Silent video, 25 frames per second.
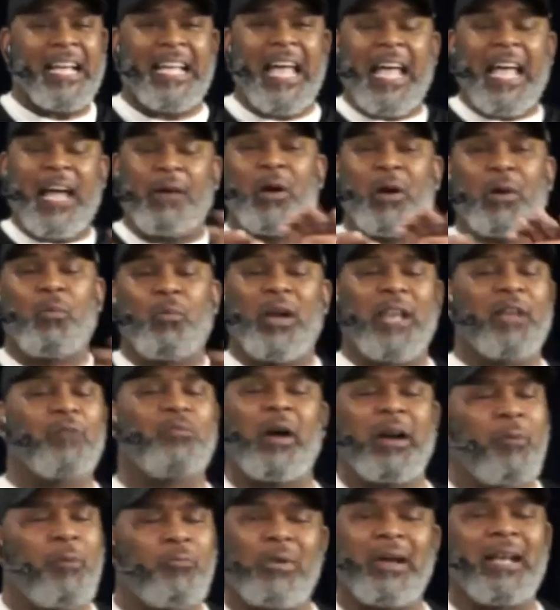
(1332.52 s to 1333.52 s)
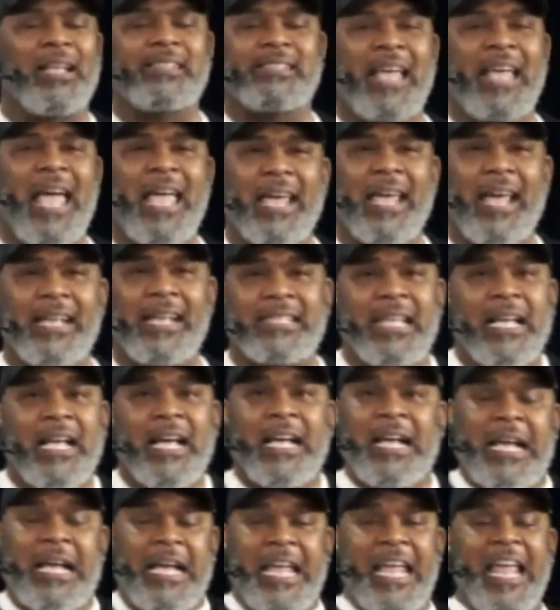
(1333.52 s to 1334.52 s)
What I'm really saying is,
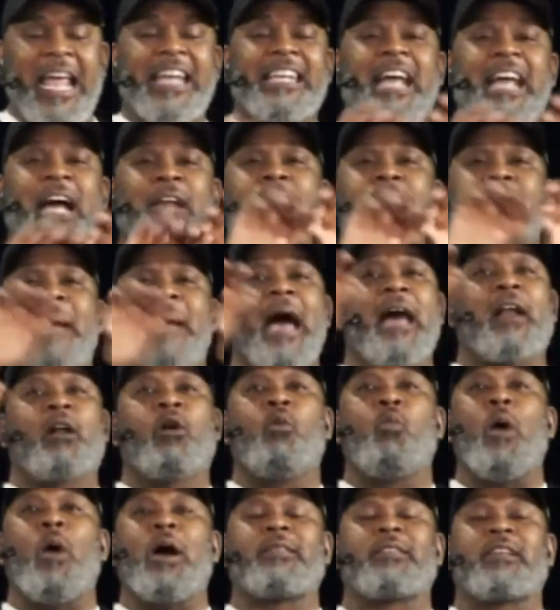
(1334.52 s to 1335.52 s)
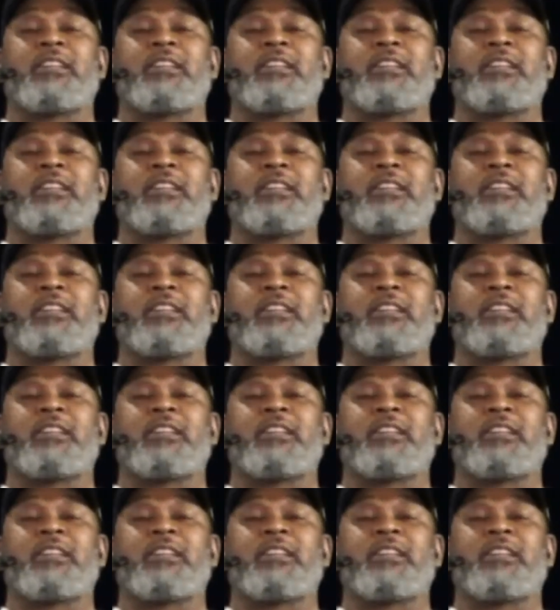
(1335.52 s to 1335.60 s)
it doesn't matter what the